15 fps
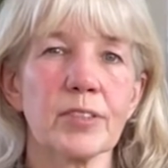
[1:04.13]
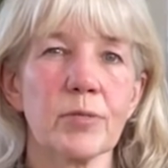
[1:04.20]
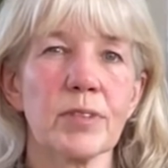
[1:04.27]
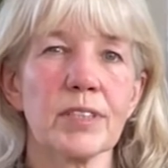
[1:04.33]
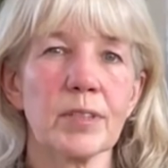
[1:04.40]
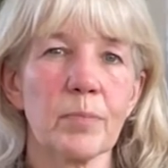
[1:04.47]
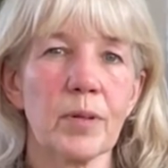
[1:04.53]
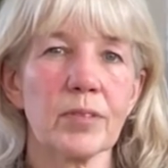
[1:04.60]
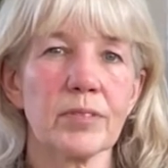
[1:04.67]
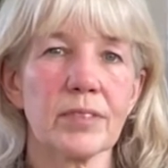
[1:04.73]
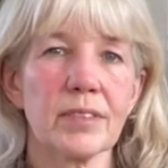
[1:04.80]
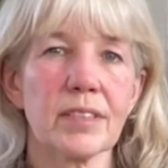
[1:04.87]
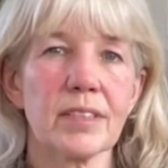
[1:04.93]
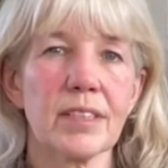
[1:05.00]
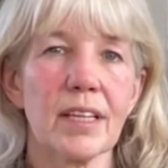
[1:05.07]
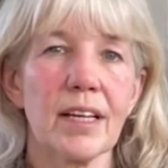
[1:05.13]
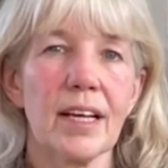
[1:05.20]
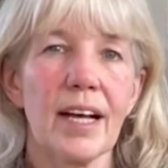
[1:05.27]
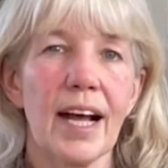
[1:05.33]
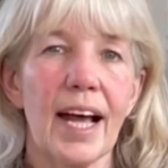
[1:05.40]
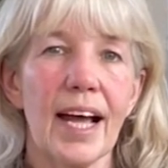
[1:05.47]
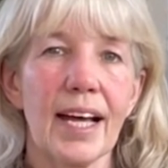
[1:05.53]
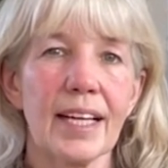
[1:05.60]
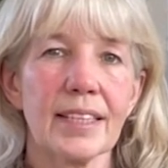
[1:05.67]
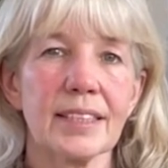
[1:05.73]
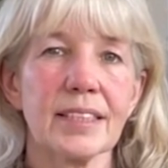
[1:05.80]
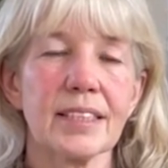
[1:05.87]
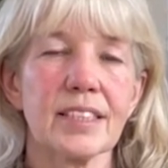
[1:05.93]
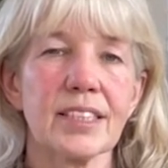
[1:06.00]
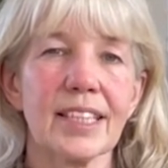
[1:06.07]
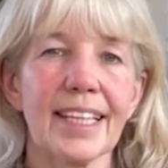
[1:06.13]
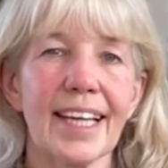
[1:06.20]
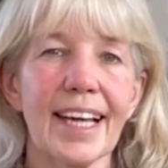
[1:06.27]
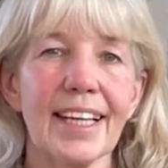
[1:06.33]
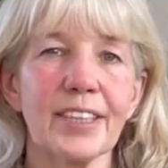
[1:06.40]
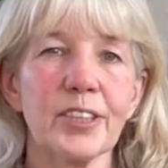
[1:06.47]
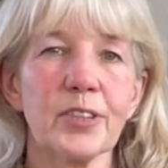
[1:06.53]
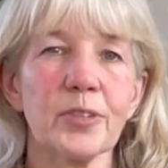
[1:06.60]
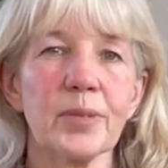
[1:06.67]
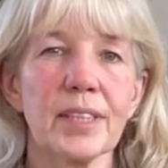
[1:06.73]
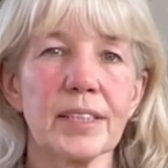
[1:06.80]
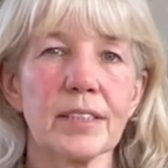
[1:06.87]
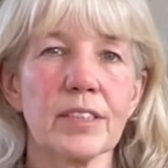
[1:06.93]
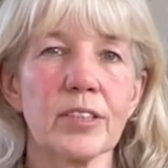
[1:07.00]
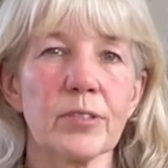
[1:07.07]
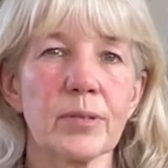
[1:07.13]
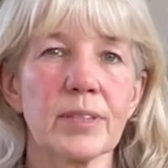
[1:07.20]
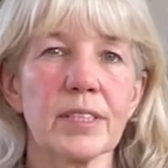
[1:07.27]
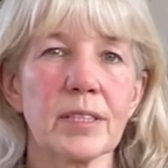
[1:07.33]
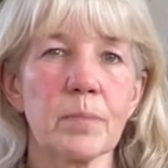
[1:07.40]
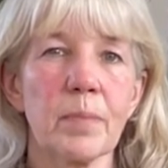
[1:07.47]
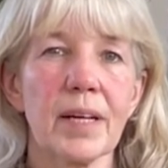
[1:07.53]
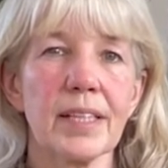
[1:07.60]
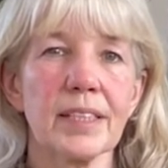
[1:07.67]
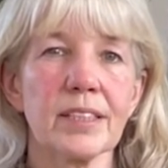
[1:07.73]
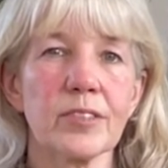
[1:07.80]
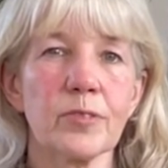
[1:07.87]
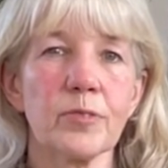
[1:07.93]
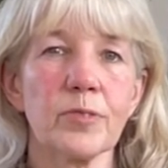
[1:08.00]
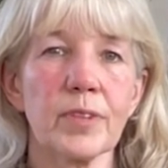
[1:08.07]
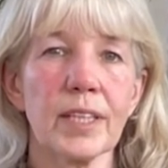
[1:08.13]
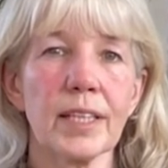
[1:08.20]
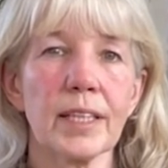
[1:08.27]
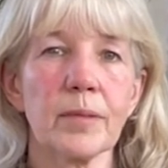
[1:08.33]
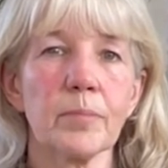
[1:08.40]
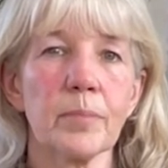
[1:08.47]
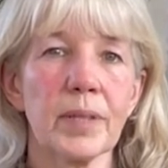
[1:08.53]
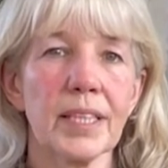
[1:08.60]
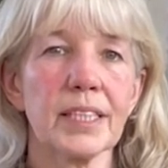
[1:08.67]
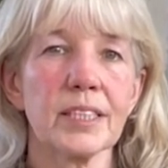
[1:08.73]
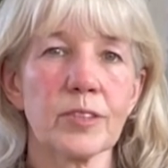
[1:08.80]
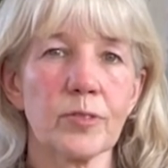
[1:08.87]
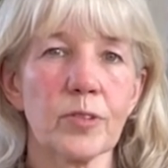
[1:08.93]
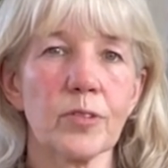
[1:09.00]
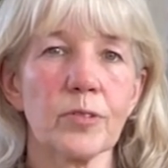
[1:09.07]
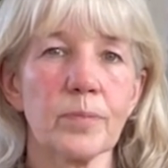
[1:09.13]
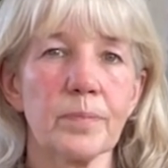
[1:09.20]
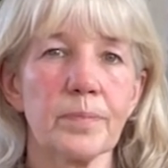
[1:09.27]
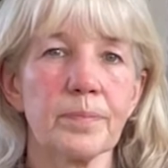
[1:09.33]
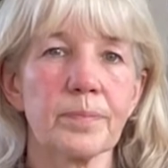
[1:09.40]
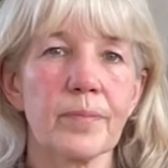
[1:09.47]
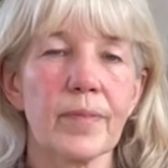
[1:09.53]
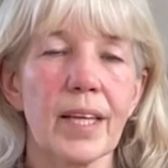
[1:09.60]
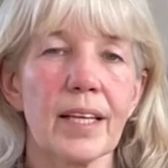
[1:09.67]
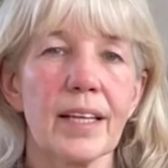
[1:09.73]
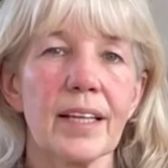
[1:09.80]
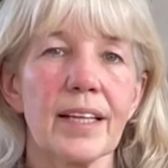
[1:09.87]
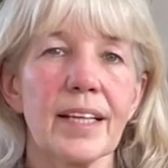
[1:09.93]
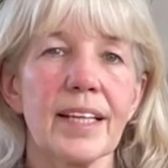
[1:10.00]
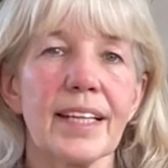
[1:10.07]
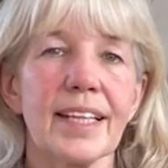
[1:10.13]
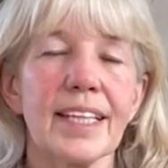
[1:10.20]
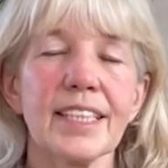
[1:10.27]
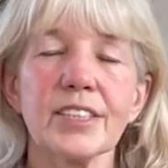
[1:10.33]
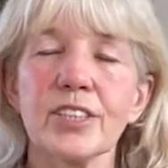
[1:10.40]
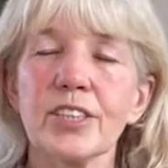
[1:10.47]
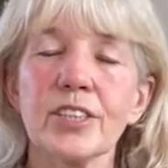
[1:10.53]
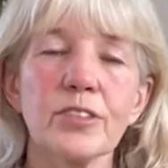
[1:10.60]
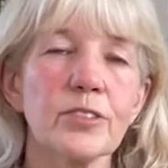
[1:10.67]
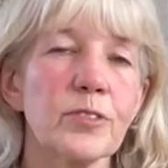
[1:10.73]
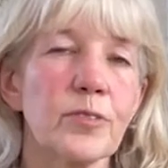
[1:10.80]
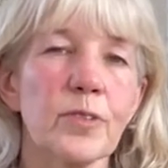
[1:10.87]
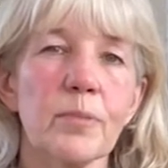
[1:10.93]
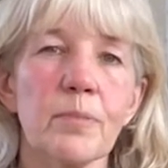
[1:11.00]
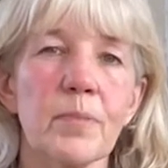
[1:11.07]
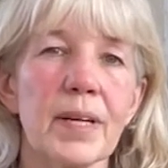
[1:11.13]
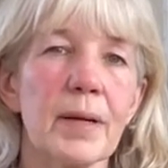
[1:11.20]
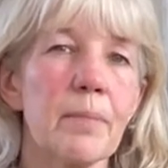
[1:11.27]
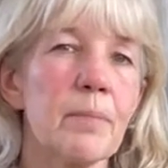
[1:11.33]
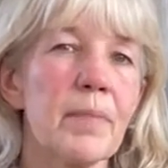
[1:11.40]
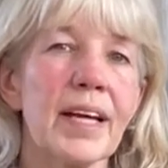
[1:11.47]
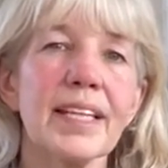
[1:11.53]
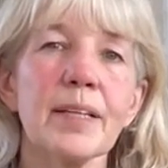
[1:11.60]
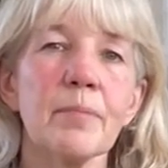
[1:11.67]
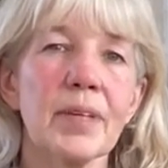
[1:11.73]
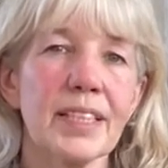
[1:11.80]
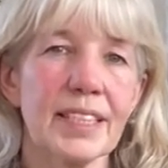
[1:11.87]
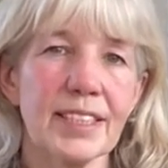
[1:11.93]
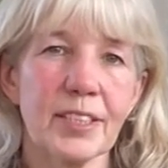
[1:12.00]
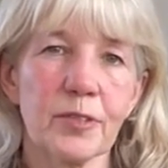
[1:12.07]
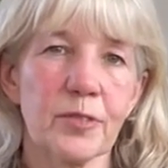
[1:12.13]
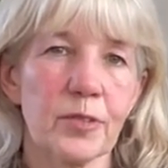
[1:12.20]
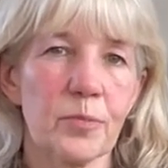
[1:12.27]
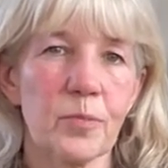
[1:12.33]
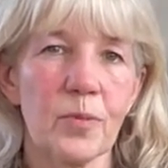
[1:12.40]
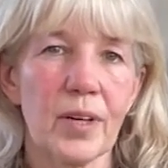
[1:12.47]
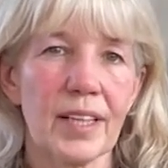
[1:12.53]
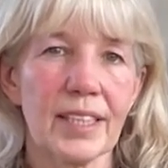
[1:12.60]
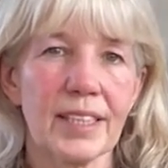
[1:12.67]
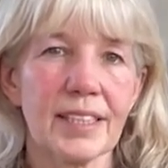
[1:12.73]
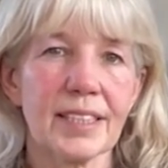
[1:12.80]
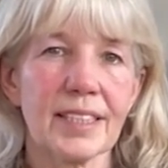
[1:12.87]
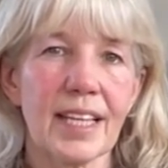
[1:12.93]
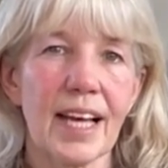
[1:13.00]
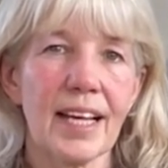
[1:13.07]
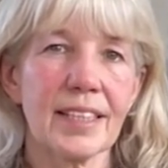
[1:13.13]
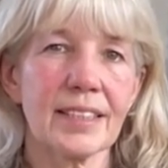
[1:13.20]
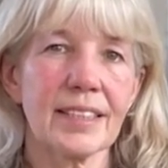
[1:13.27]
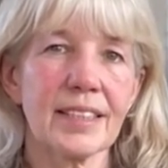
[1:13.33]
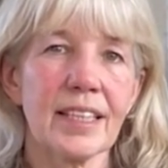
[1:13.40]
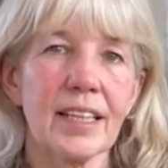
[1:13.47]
response and to get you into a space of feeling peaceful. It's used in many, many different ways, and